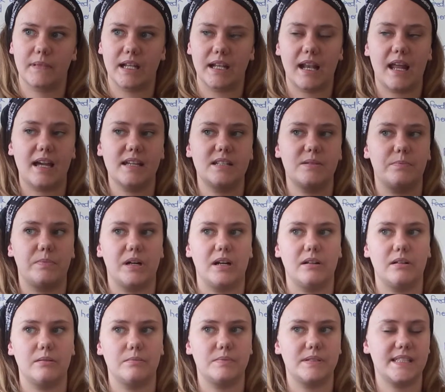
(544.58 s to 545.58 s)
light
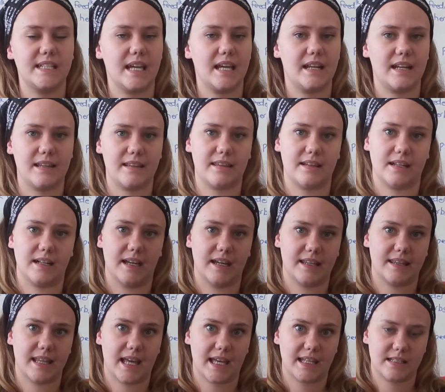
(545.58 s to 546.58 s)
bulbs, anything
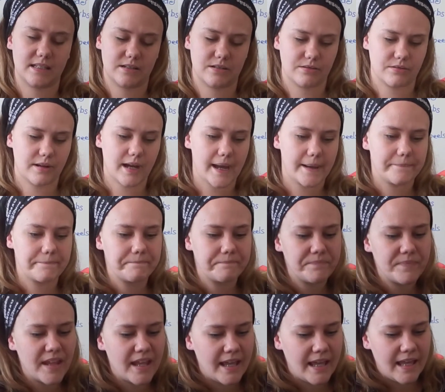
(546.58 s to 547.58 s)
like that. Okay.
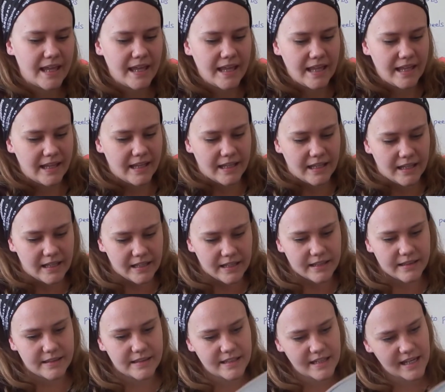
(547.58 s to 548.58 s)

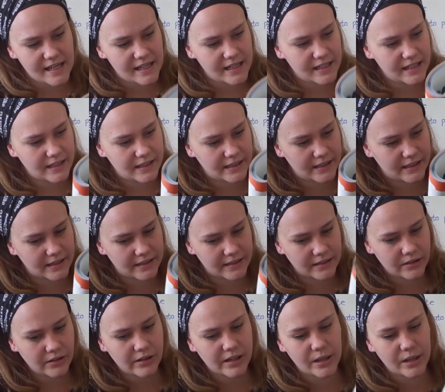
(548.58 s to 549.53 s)
Then,